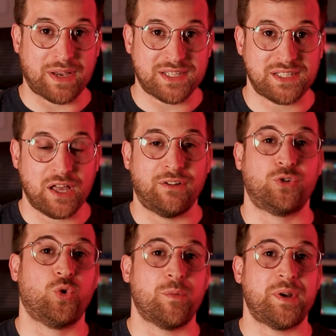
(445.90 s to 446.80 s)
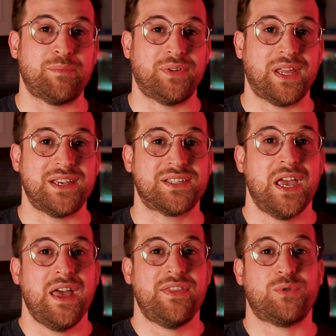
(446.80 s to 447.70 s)
myself, grew up in a
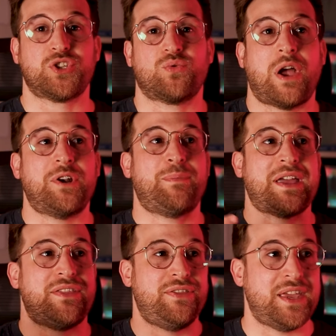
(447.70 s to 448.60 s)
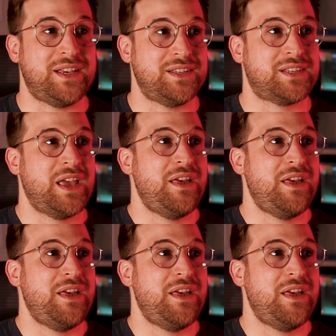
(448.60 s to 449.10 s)
place that was surrounded by things